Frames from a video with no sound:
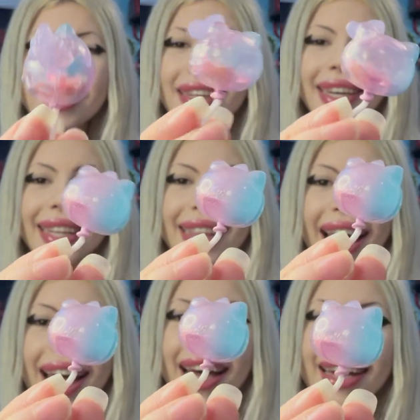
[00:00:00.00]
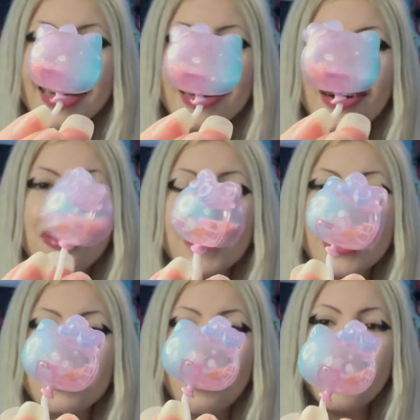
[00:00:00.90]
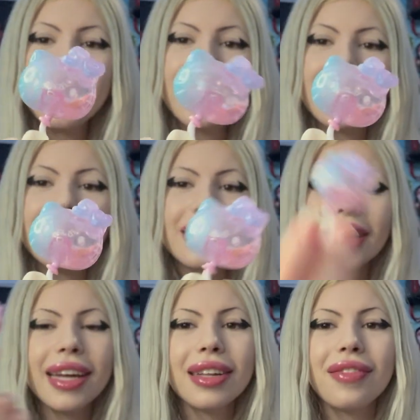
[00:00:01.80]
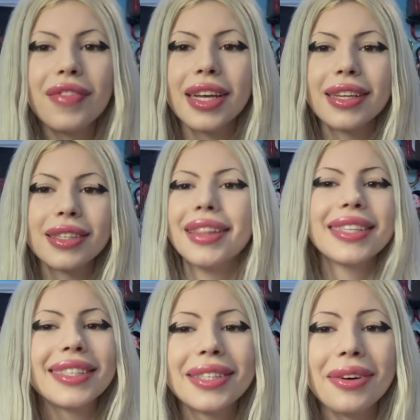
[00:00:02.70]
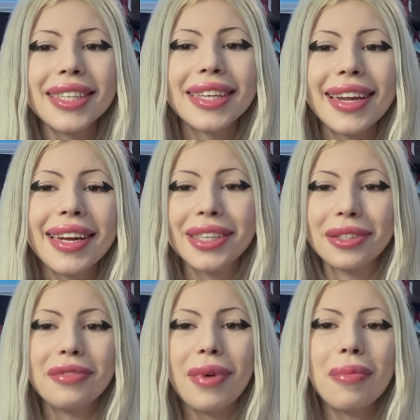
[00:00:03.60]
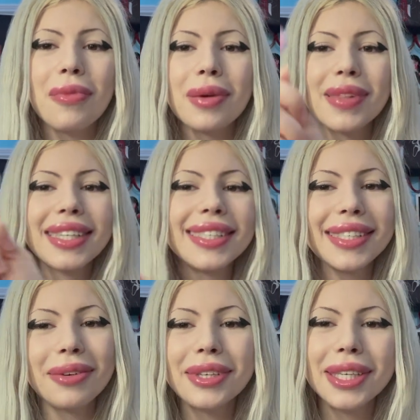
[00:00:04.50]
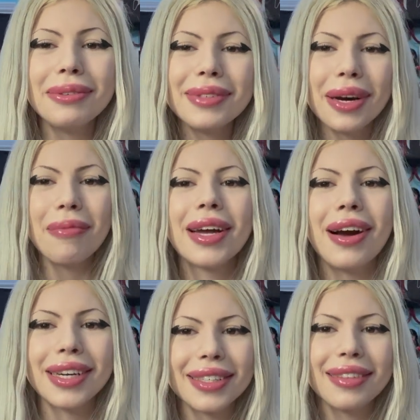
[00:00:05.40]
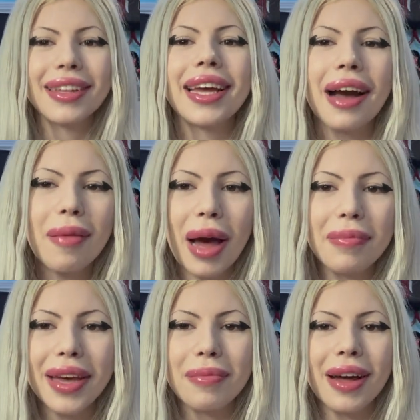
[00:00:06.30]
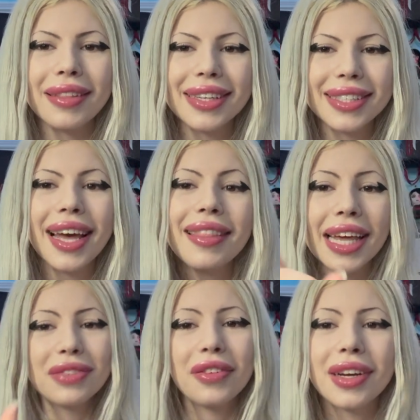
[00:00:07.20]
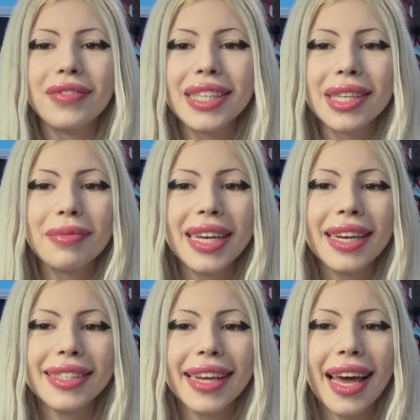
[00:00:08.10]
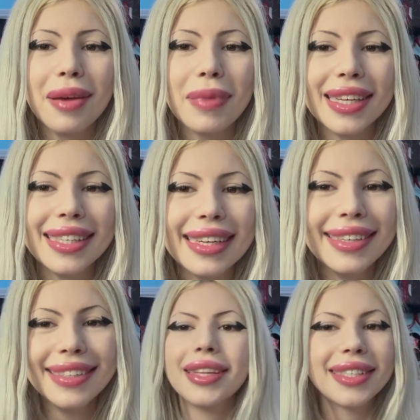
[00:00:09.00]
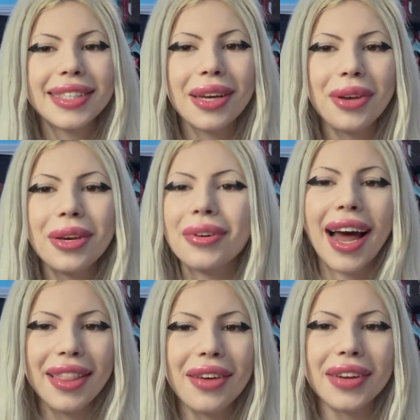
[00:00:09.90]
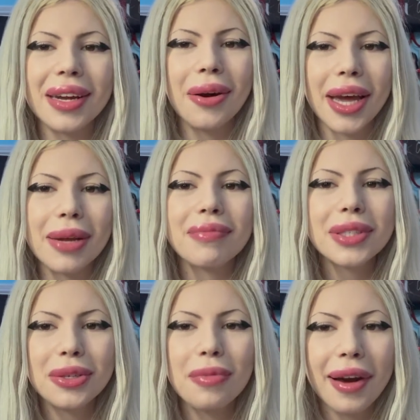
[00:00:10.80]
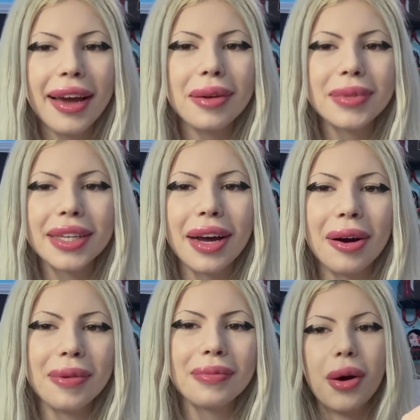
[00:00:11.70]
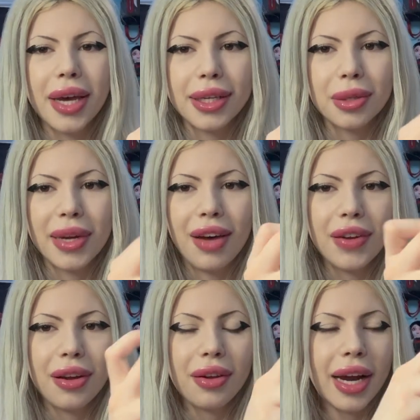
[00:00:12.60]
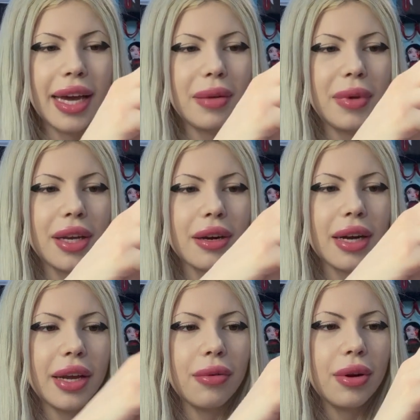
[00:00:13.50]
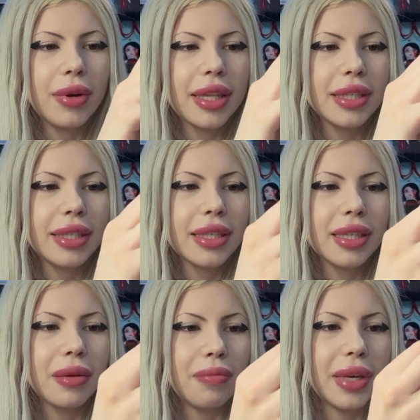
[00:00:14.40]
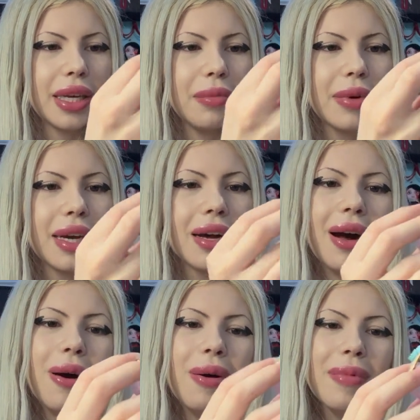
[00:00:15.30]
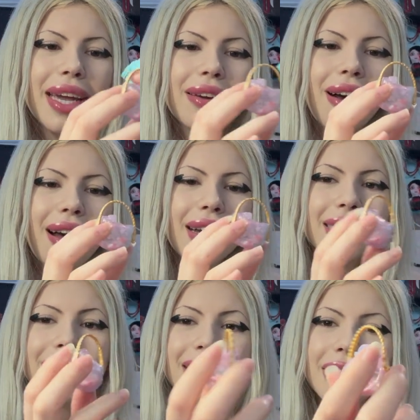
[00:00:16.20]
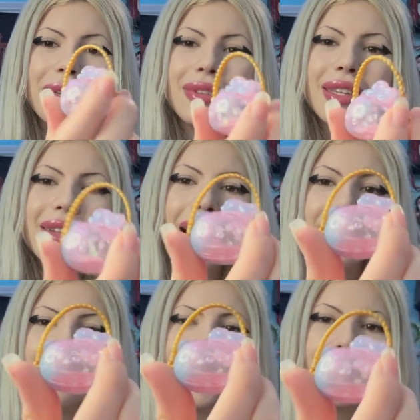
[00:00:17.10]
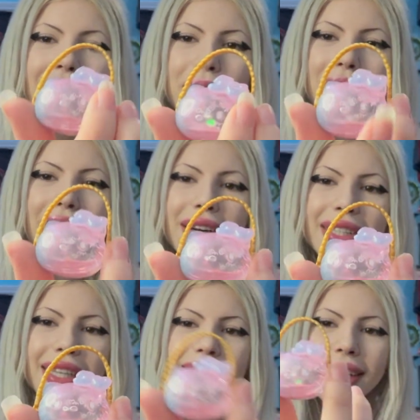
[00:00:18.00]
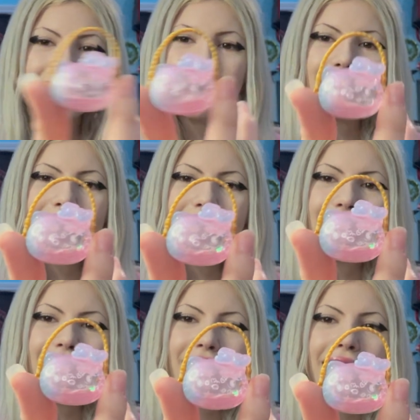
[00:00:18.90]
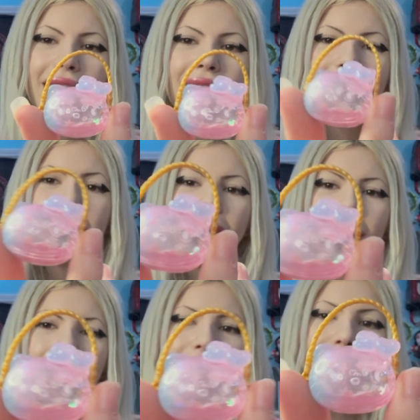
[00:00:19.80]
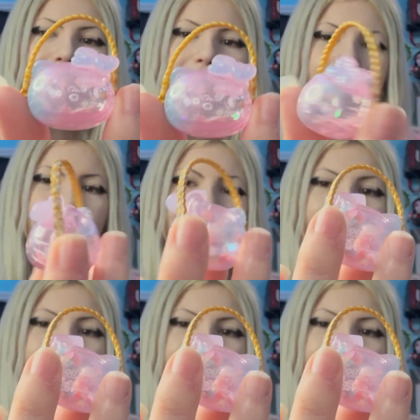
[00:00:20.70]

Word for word: Look Oh my gosh. I love this. This is so exciting. I should have bought more, but this is so cute. Oh my gosh. Like, I'm happy I bought this. Thanks for convincing me to get it, bestie. This is so cute. I love it. Okay, two more items to go. Okay, so we have another item here. I don't know what this is gonna be, but oh my gosh, it's a cute little Hello Kitty purse and it's got some glitter in there. OMG, look at that.